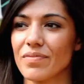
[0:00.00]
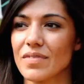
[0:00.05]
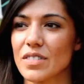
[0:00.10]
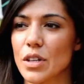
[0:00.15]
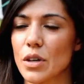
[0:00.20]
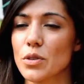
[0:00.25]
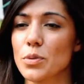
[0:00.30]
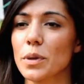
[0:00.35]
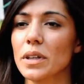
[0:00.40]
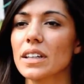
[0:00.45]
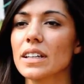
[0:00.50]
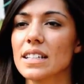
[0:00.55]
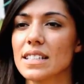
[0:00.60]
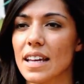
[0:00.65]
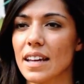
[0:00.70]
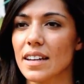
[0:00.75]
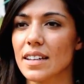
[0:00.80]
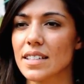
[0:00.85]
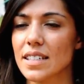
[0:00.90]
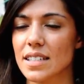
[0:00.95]
So I was really
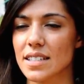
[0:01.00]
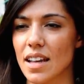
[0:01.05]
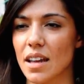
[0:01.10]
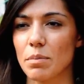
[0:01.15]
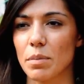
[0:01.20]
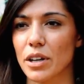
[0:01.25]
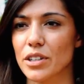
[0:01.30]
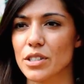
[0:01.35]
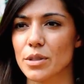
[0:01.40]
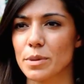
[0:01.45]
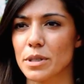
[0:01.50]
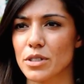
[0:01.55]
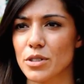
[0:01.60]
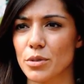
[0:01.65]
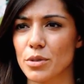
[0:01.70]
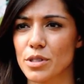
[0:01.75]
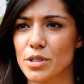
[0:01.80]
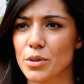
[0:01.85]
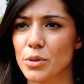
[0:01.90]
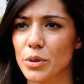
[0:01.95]
excited to send Benjamin
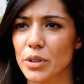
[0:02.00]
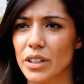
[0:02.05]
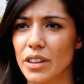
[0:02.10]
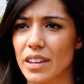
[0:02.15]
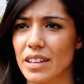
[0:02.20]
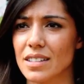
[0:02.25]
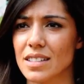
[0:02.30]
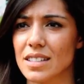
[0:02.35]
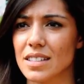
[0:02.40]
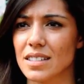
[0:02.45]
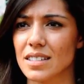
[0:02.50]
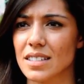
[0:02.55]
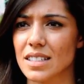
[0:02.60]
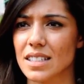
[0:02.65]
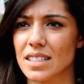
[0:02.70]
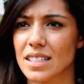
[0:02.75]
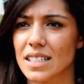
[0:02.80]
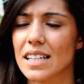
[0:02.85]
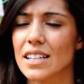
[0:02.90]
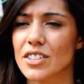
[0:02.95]
to a school that's
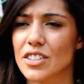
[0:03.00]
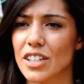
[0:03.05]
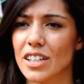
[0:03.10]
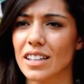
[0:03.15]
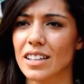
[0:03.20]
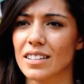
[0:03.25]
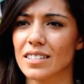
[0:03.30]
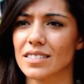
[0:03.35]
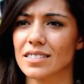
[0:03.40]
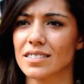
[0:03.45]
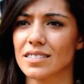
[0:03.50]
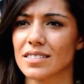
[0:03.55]
teaching